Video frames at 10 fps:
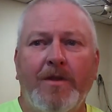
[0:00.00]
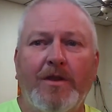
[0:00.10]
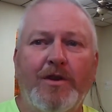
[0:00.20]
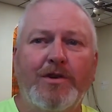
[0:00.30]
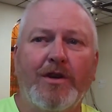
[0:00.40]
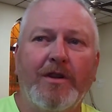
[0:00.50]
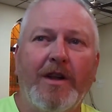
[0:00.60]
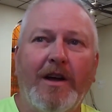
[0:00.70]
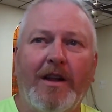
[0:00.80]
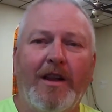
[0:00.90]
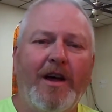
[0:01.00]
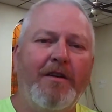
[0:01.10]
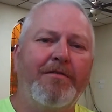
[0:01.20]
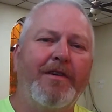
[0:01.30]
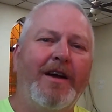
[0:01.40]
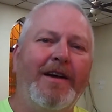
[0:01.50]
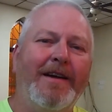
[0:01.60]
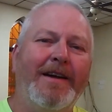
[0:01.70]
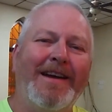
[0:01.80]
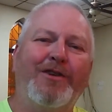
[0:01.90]
there's a, a lot of
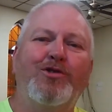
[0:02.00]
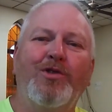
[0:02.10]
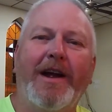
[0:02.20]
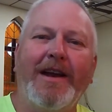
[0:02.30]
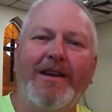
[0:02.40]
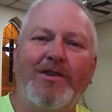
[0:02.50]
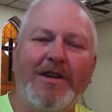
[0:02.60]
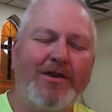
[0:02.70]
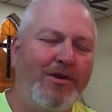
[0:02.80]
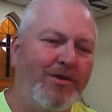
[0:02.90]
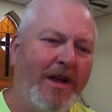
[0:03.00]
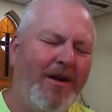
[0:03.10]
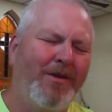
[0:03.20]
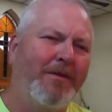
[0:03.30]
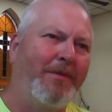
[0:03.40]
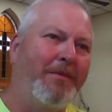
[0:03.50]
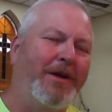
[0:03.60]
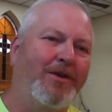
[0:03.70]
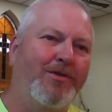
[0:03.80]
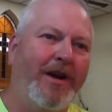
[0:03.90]
uh, extraneous issues. I don't
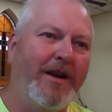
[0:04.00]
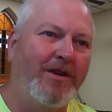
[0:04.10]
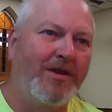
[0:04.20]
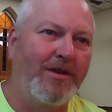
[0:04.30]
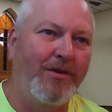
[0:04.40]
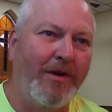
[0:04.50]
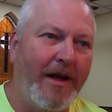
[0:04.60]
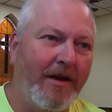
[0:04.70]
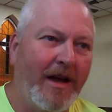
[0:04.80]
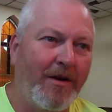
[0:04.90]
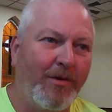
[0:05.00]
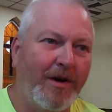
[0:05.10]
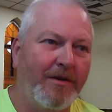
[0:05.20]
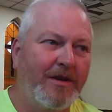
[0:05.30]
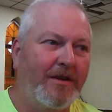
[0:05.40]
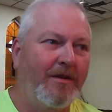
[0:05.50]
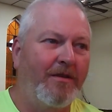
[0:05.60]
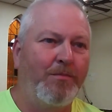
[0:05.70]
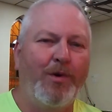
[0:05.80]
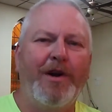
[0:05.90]
maybe extraneous isn't the right kind of
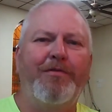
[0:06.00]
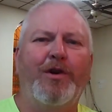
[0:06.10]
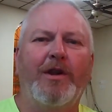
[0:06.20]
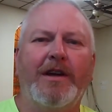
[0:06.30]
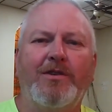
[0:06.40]
word. Peripheral